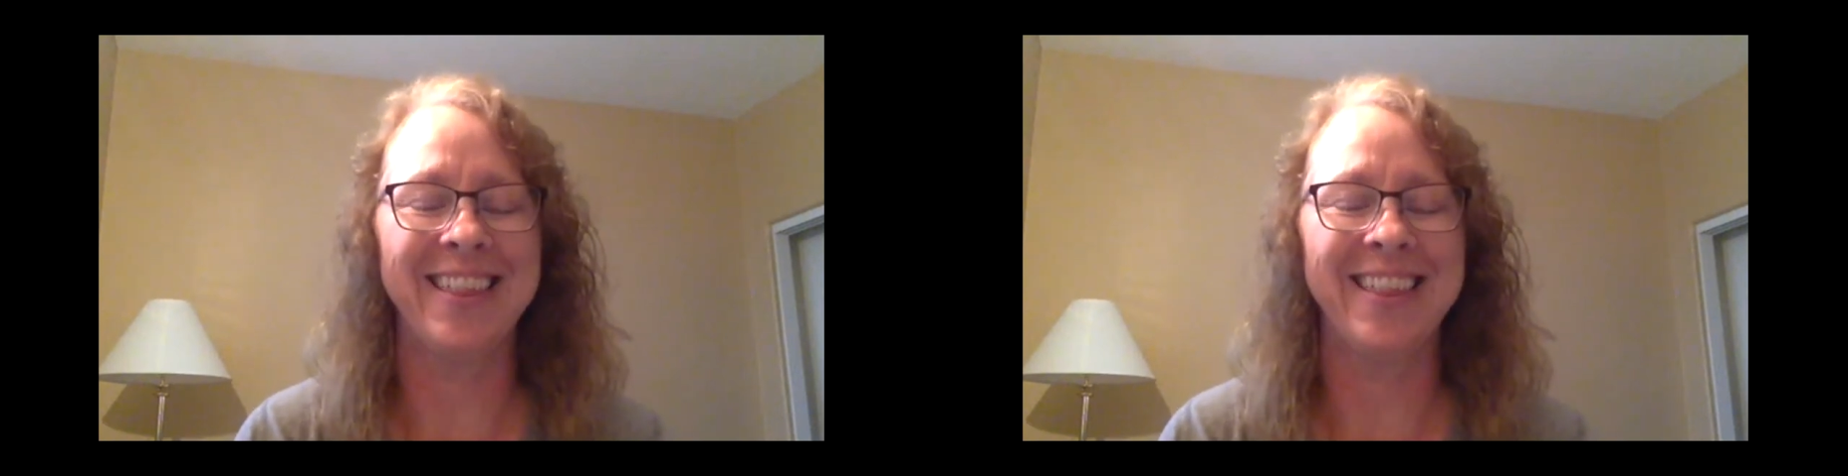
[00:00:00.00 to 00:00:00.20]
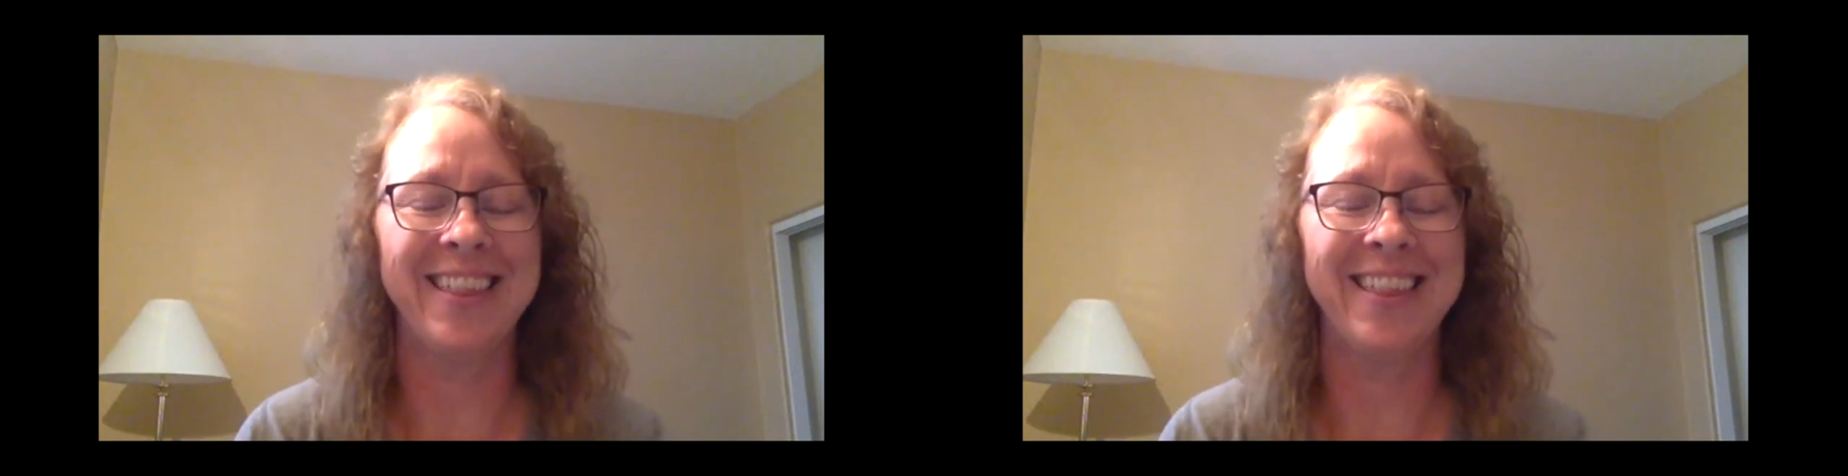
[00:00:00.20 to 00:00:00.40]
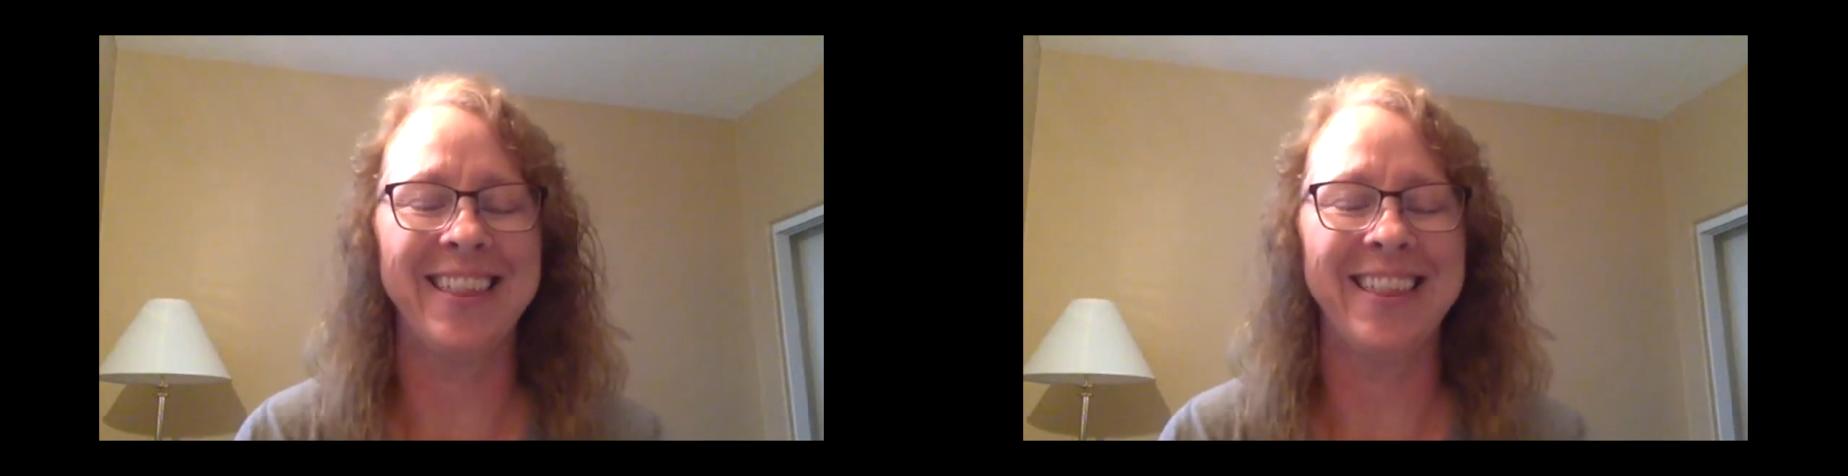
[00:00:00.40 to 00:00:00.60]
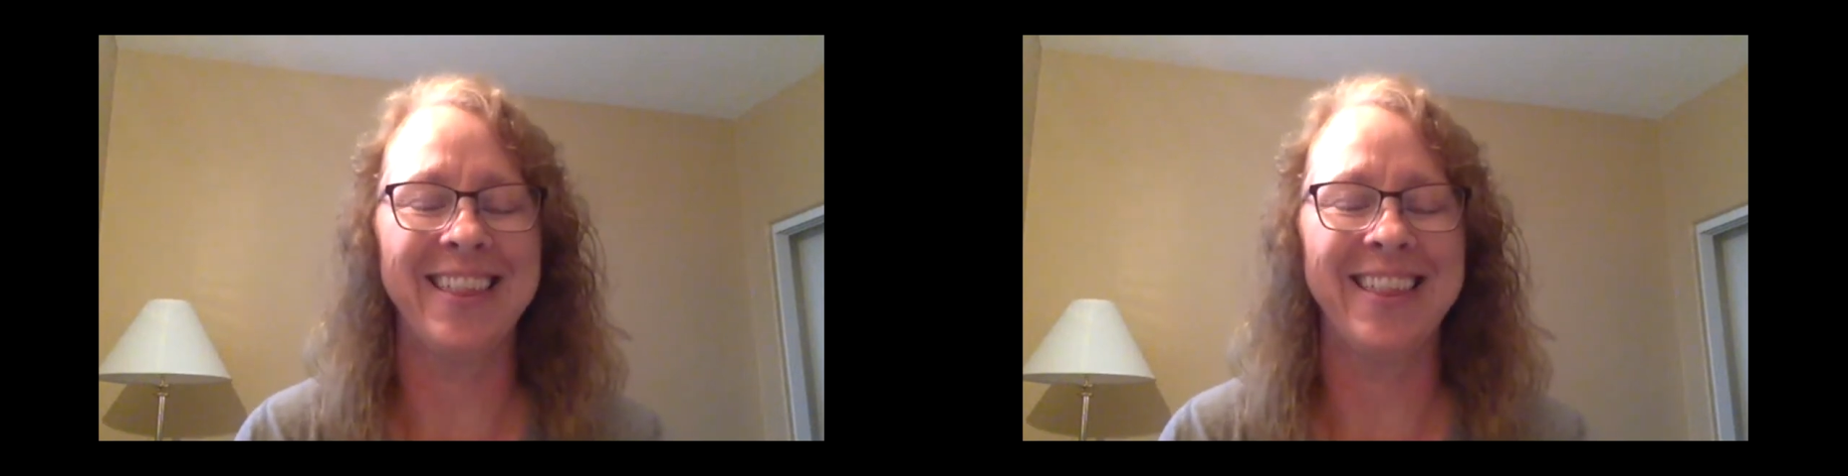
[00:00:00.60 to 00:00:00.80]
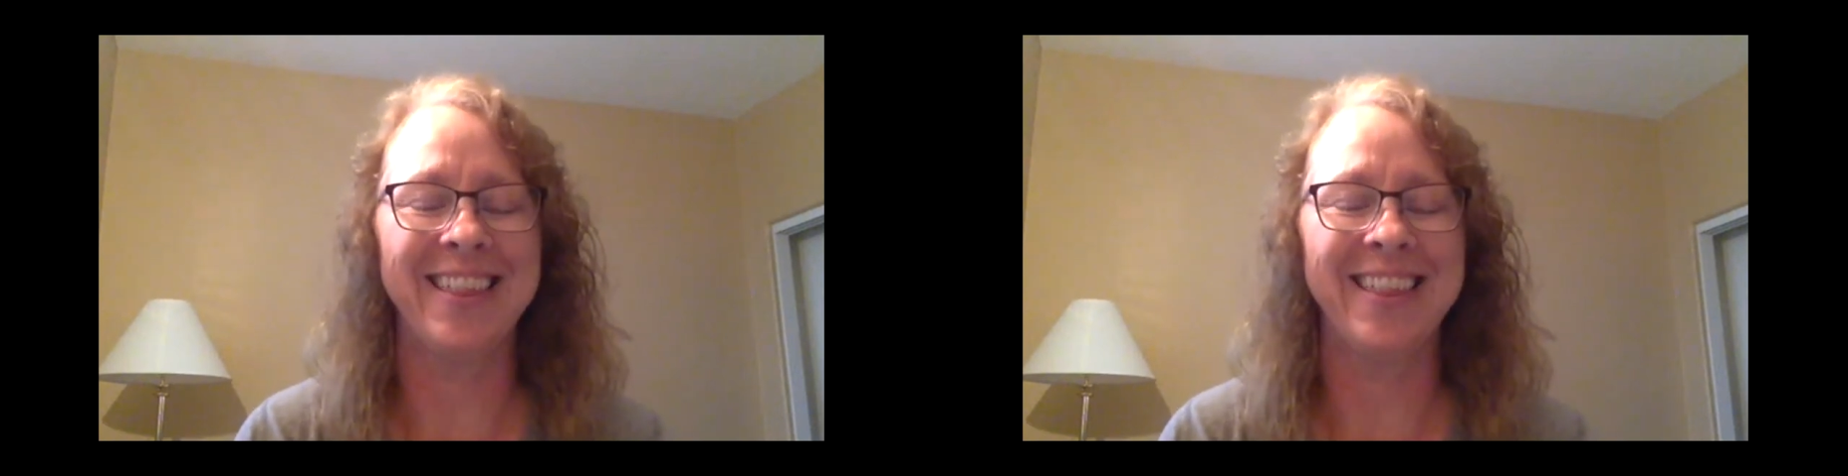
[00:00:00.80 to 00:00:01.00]
It just kind of
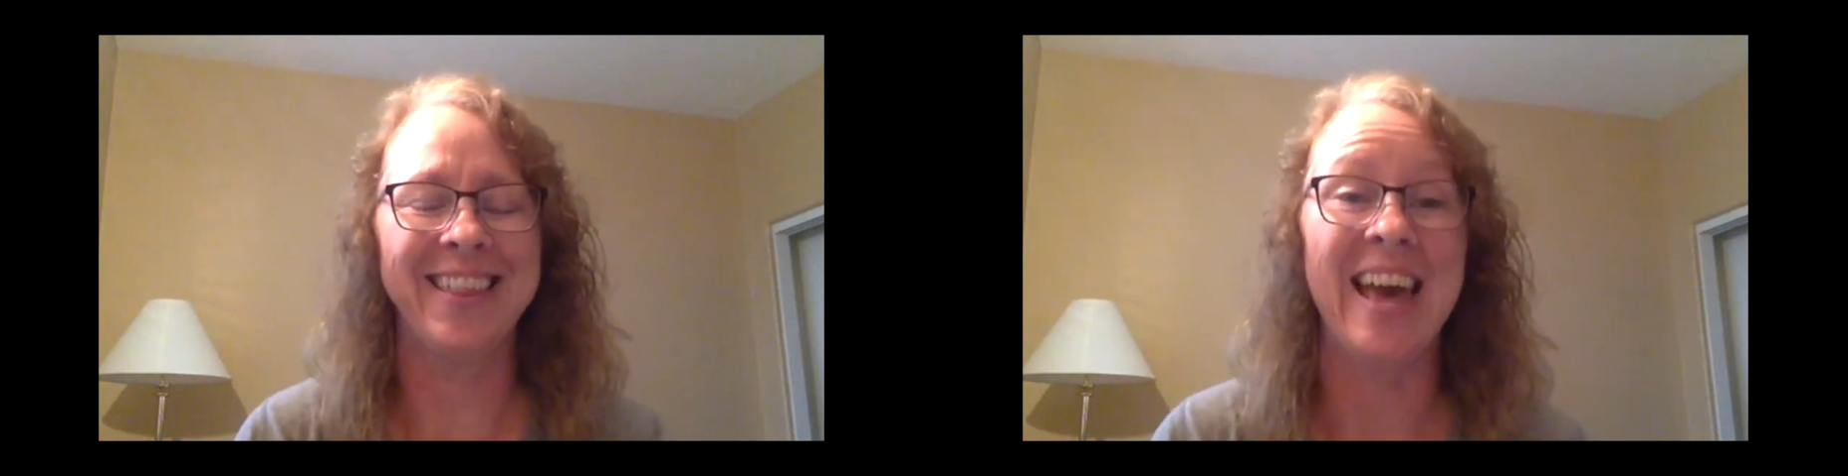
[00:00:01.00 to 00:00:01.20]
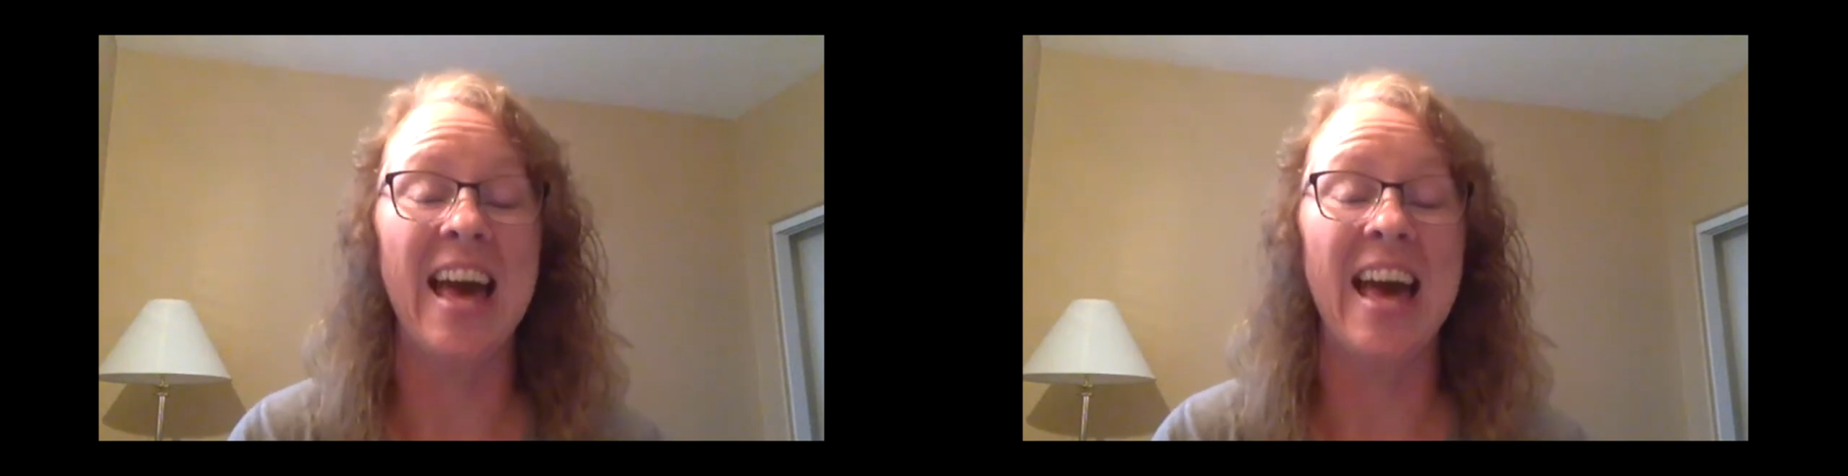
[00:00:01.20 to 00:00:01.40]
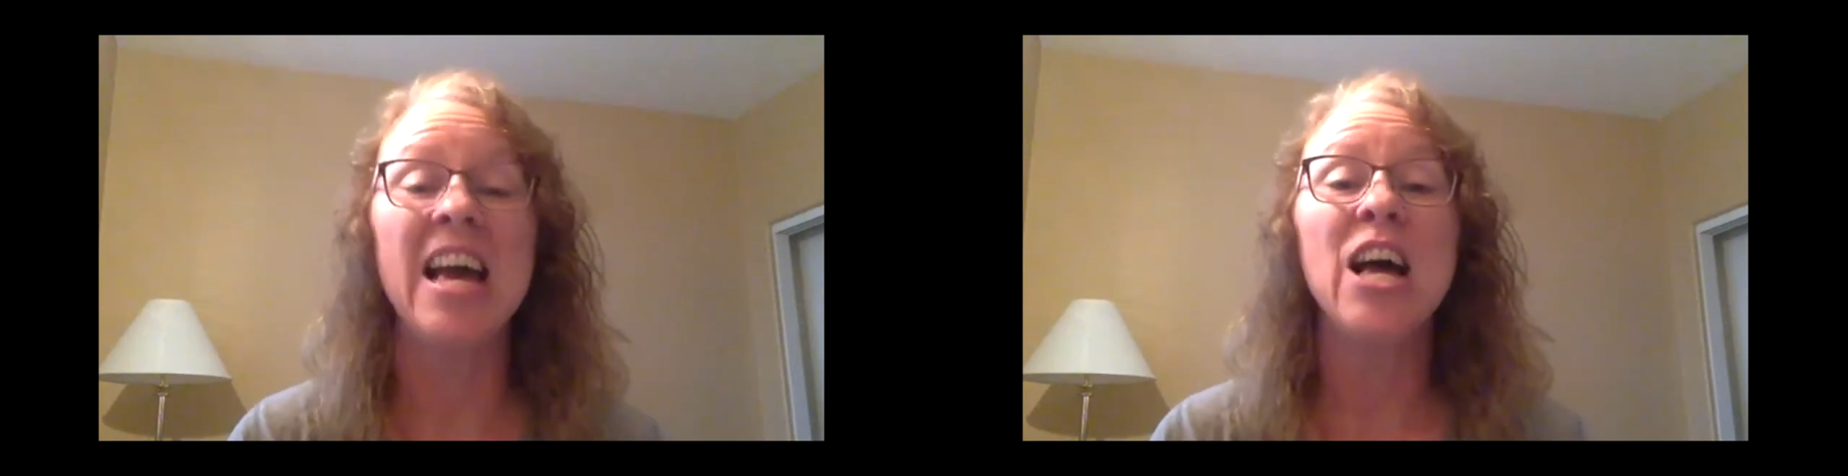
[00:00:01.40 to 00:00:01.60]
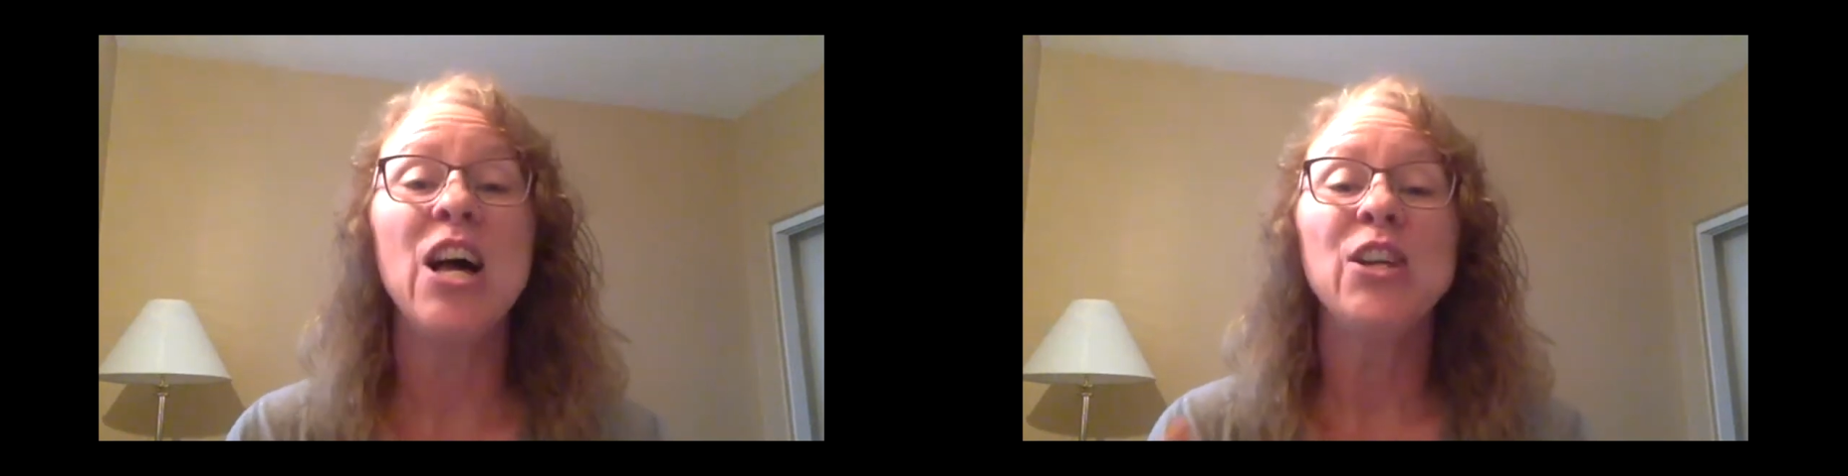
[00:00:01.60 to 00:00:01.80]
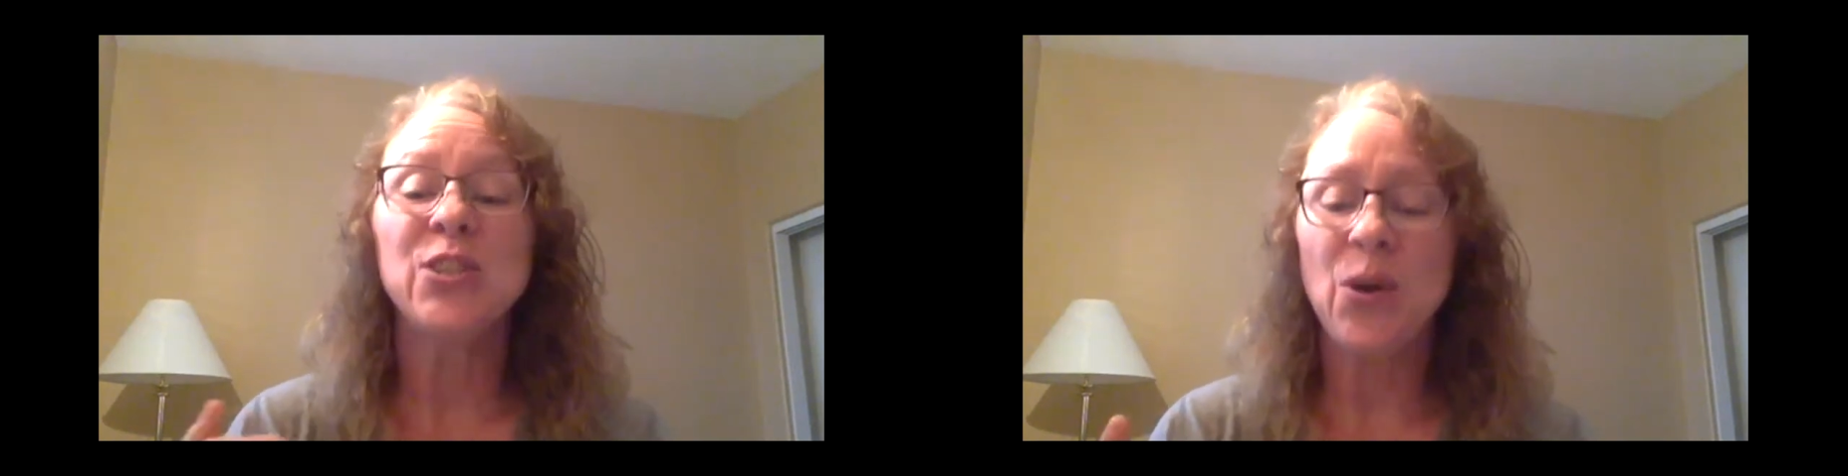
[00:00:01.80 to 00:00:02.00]
goes back to that.
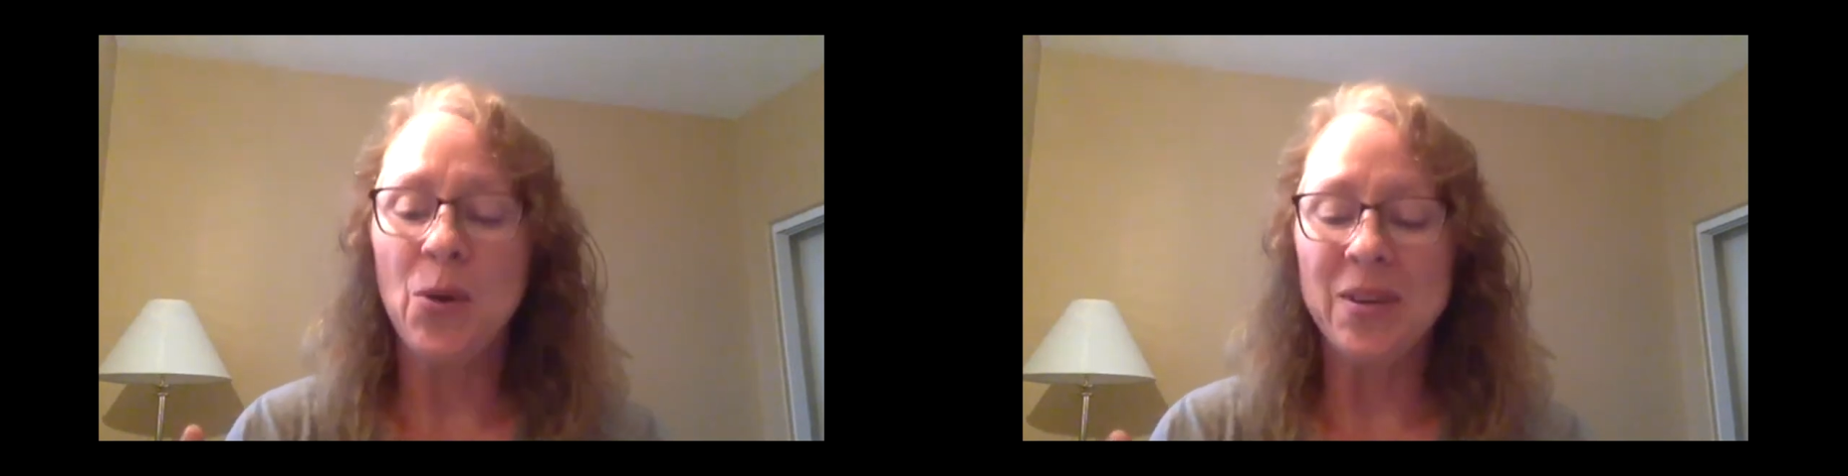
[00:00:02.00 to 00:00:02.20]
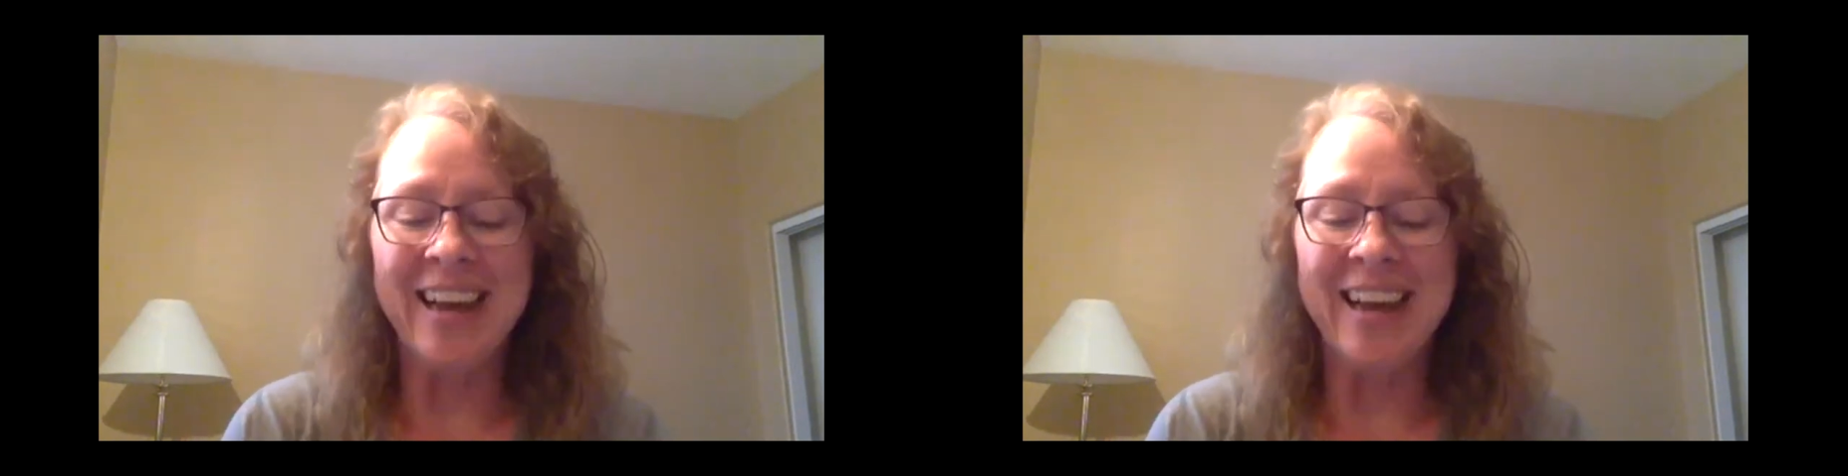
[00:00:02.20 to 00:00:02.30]
So